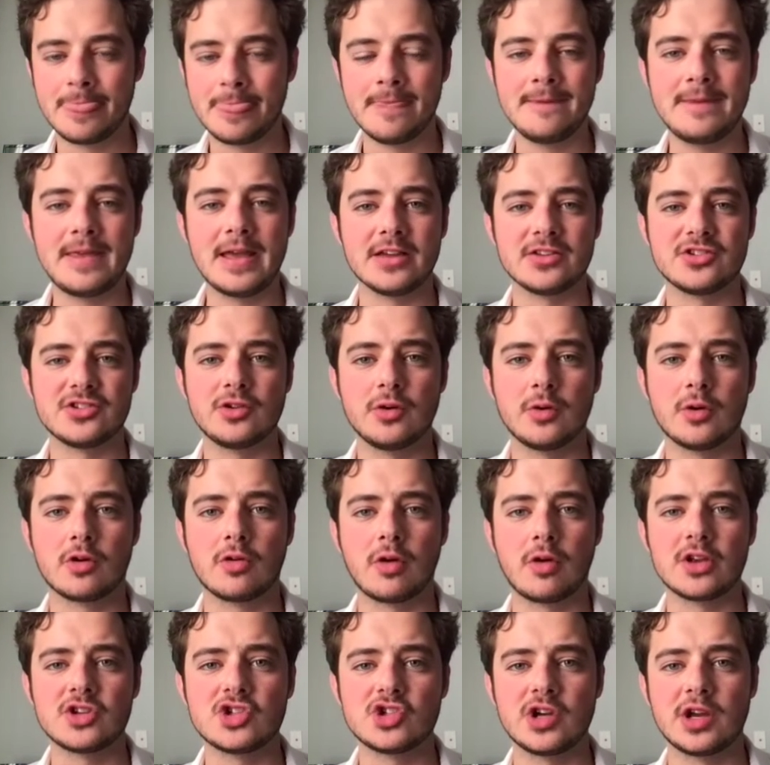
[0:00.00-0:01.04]
yeah, so
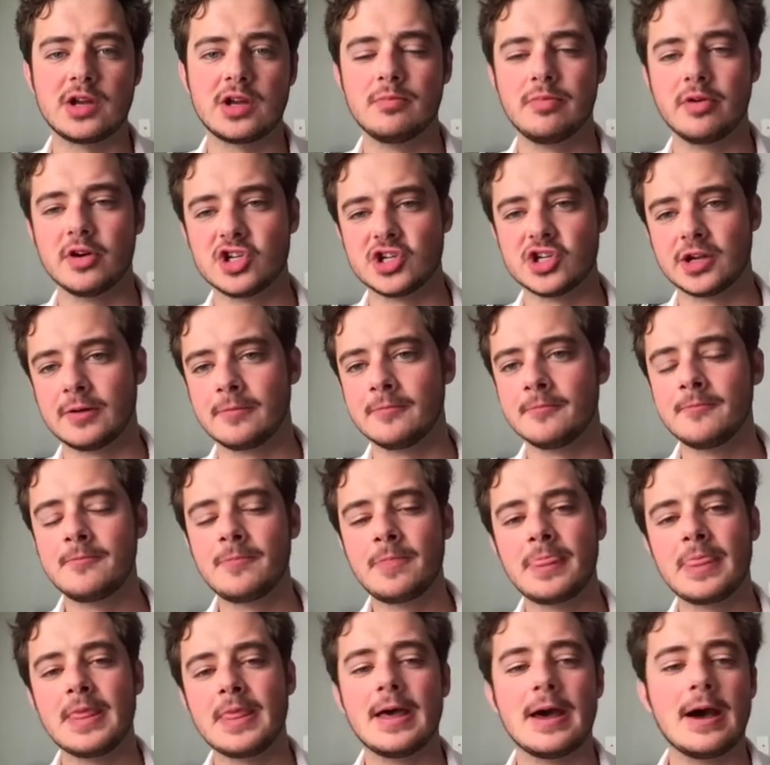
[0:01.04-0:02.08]
cross-chain bridging.
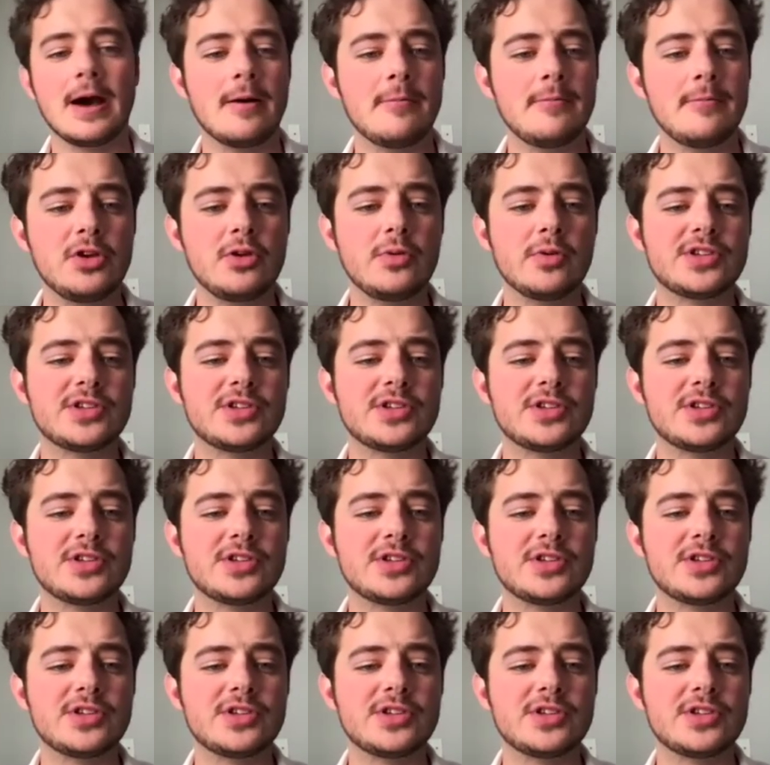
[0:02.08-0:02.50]
You